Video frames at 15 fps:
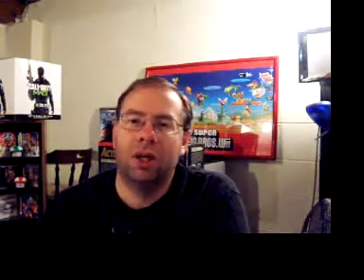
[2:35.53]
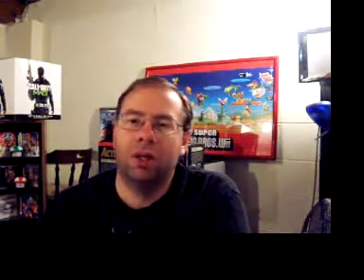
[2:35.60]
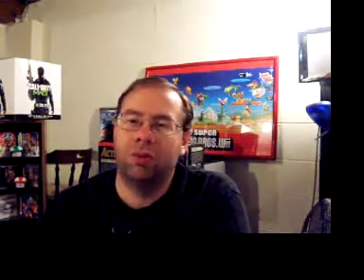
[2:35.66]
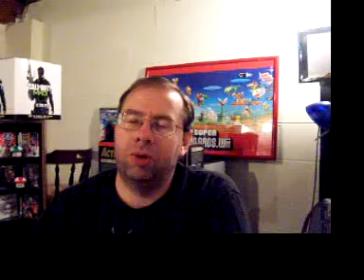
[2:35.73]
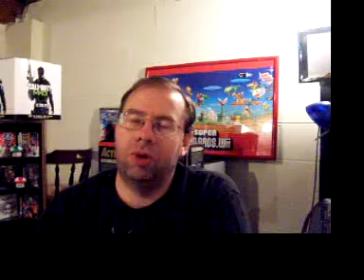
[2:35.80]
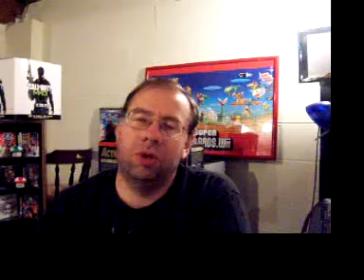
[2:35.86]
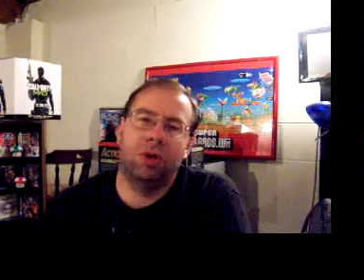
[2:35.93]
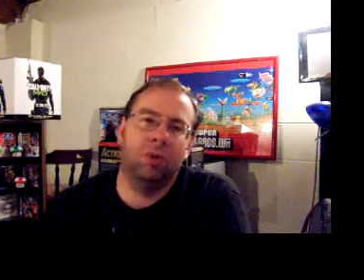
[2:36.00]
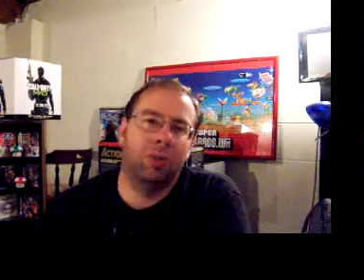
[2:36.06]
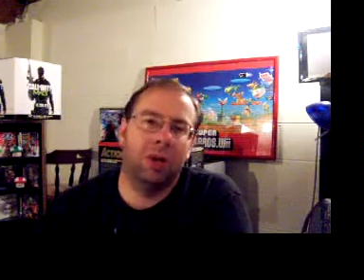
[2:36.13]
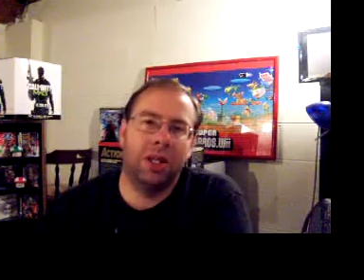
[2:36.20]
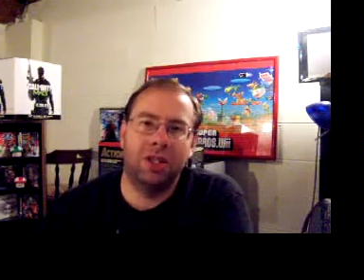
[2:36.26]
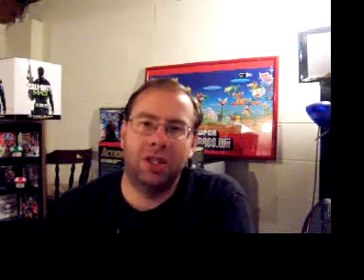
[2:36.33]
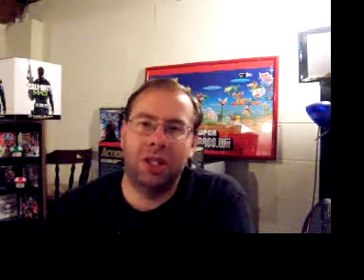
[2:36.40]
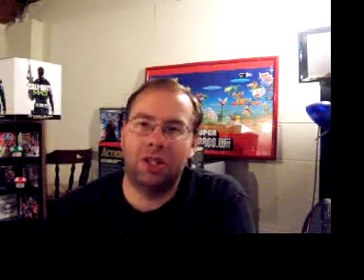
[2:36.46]
whether you're the
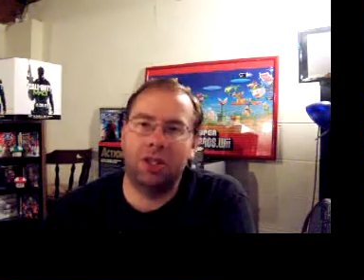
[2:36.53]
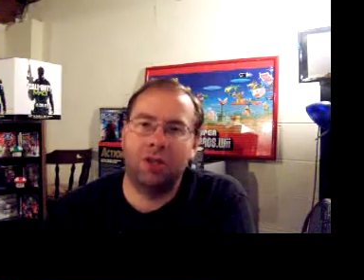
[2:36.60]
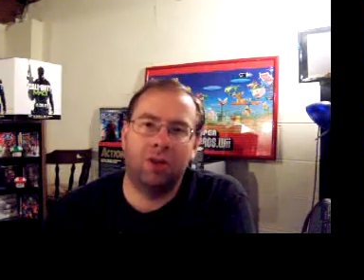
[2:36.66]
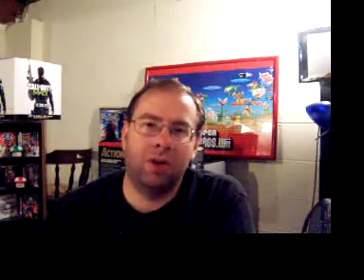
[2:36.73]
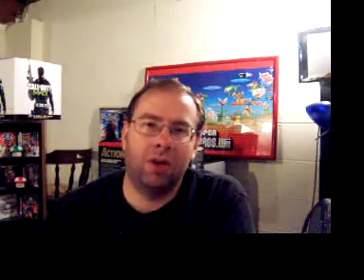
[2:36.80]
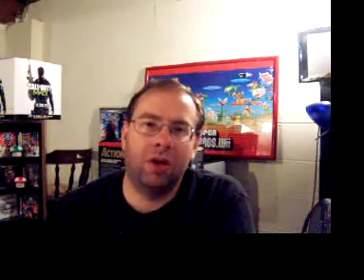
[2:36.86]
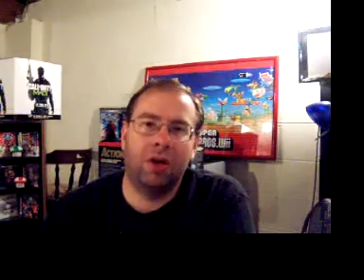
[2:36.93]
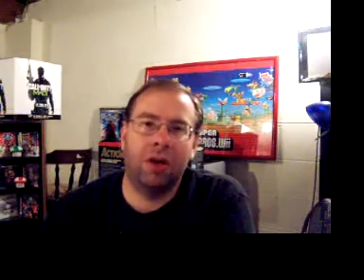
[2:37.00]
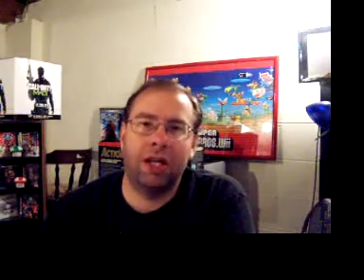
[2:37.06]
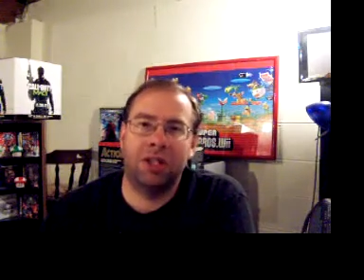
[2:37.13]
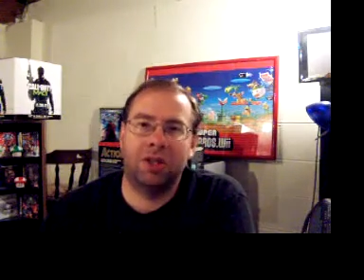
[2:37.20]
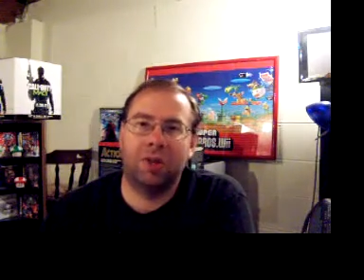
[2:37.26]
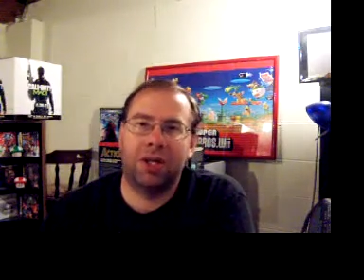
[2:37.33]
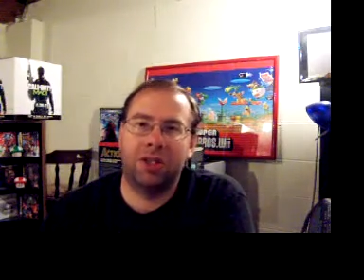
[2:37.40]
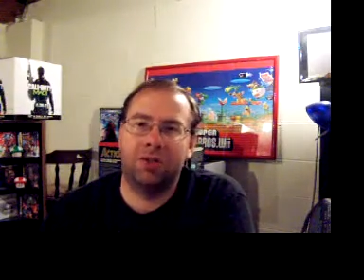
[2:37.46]
PlayStation 3 or
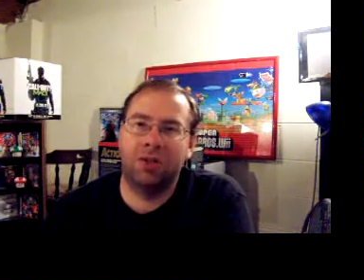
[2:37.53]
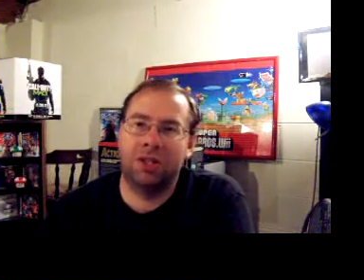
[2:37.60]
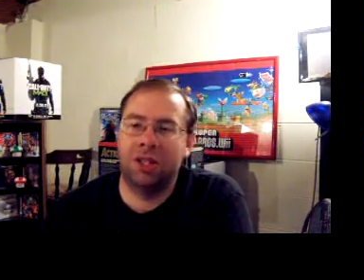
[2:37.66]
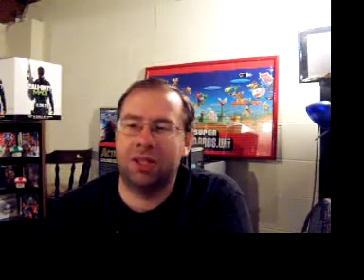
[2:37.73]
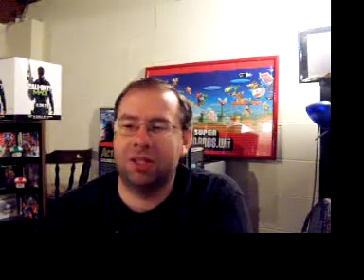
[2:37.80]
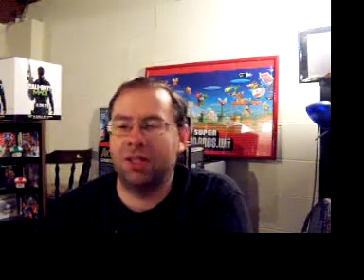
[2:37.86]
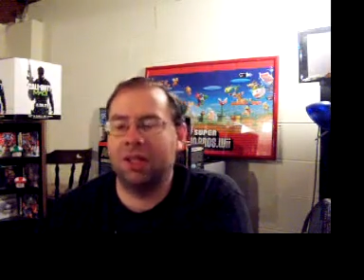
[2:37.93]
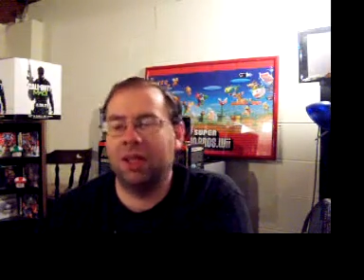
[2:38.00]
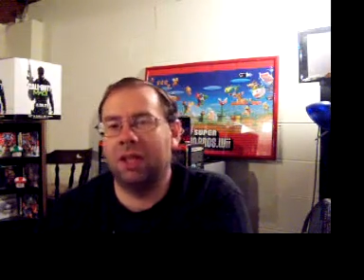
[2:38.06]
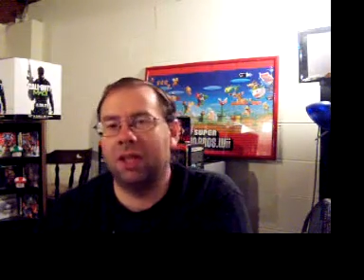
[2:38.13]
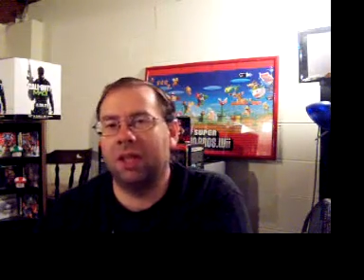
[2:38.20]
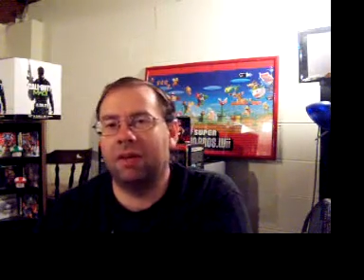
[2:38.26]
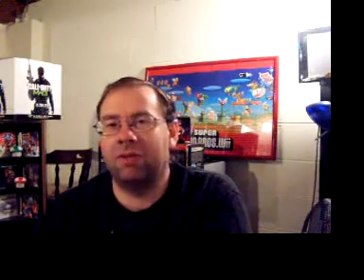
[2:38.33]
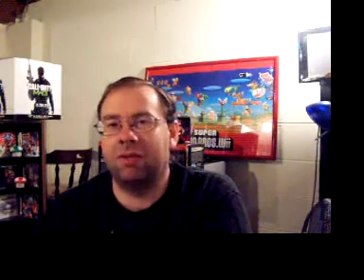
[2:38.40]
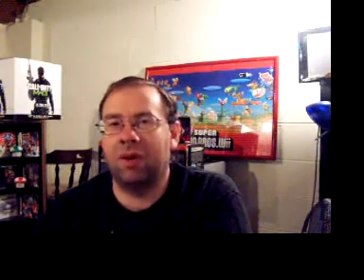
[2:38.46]
Xbox 360, you hit the
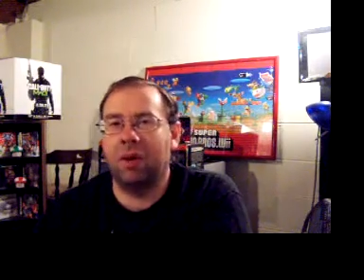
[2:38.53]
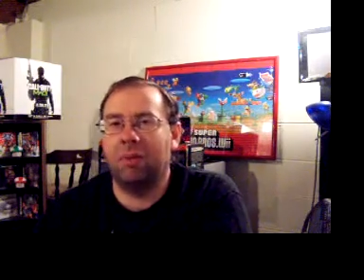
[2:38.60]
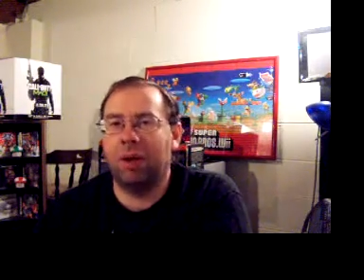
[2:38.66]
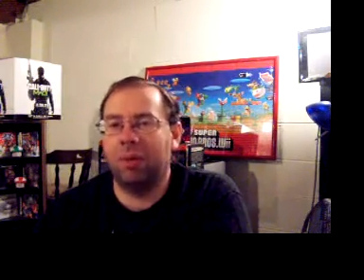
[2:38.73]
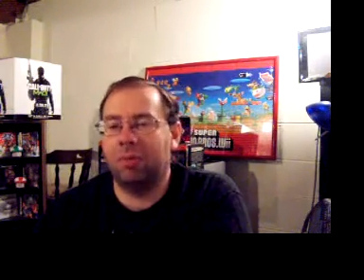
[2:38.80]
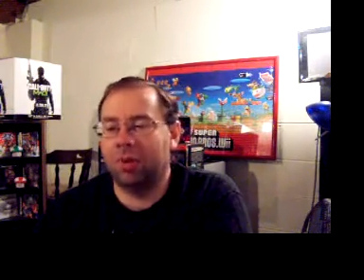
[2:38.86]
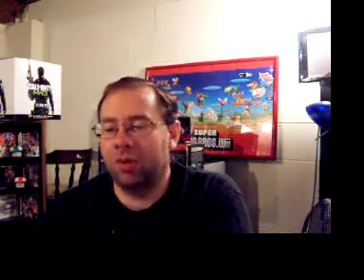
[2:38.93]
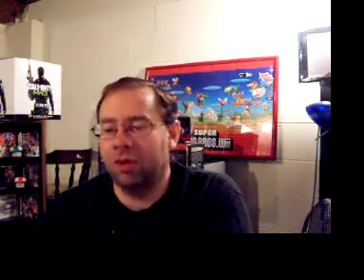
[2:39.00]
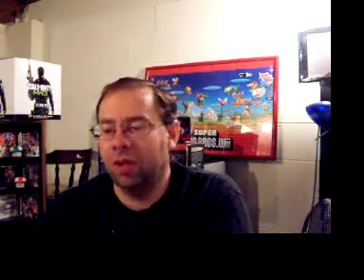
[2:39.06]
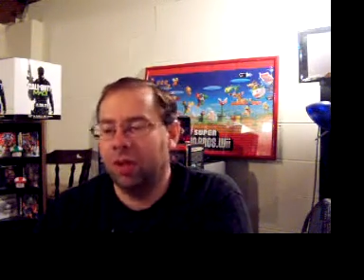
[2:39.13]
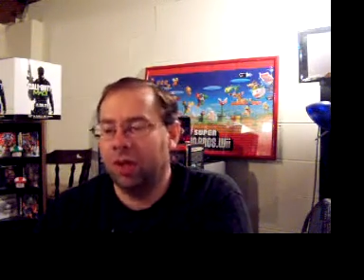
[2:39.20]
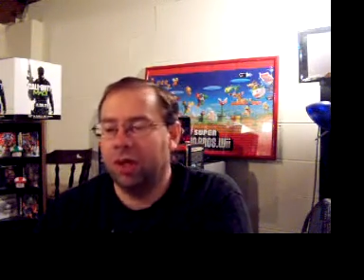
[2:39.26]
left and right bumper,